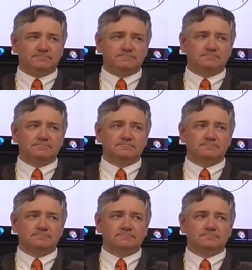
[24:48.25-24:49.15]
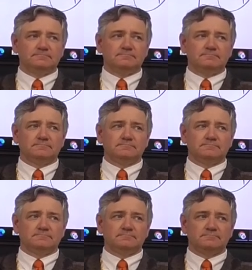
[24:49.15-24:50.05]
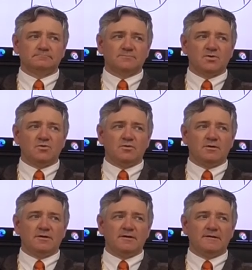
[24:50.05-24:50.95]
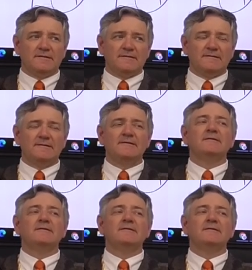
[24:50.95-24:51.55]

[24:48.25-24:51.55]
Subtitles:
No one is speaking in this clip.